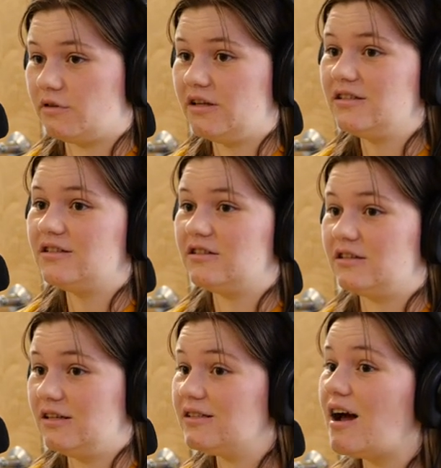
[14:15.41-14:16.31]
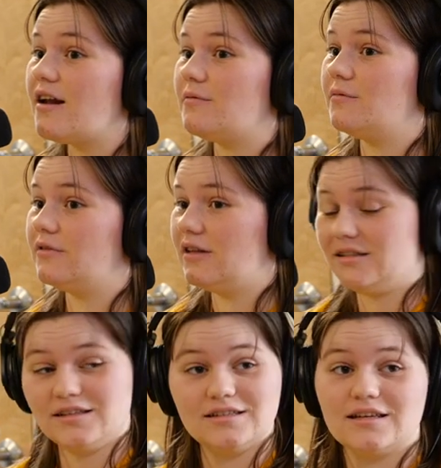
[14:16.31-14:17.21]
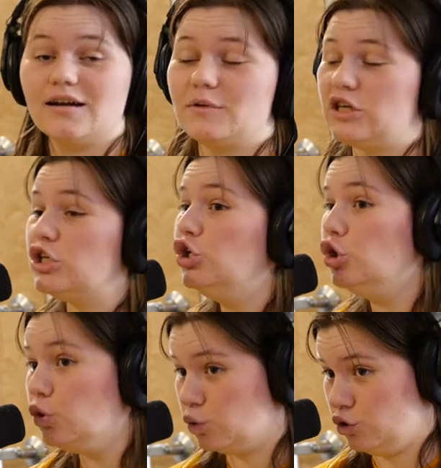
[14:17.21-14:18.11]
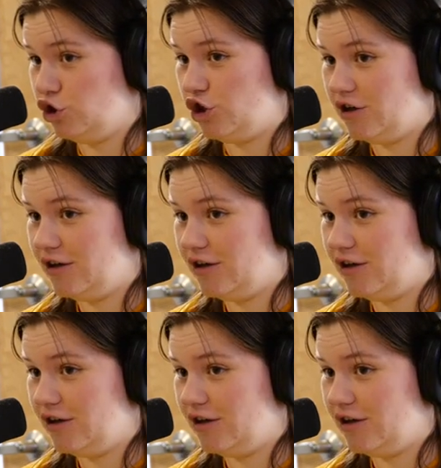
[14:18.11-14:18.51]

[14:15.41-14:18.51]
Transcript: This this gotta this thing's gotta be huge.